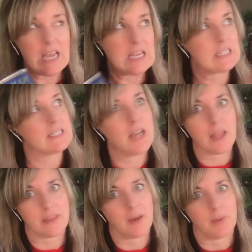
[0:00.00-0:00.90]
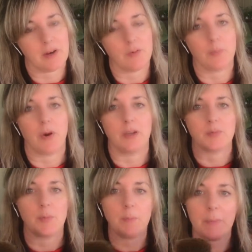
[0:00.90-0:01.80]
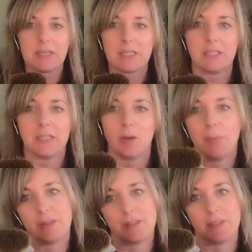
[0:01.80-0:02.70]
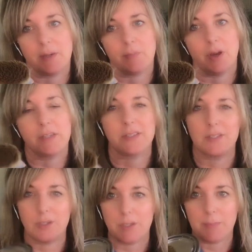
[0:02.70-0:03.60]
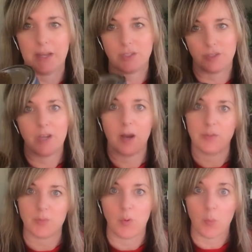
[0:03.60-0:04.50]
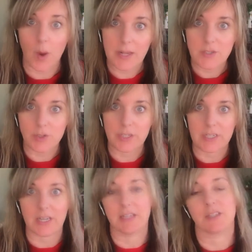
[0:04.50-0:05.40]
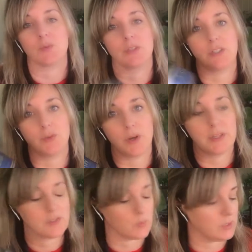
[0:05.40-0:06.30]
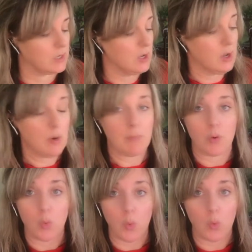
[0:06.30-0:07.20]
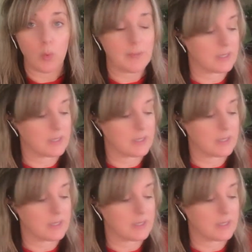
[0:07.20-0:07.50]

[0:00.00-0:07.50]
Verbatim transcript: it's not that bad of a price, but basically they're about the same price. So you can imagine how much more wax you're getting out of this one than you are this one. But oh my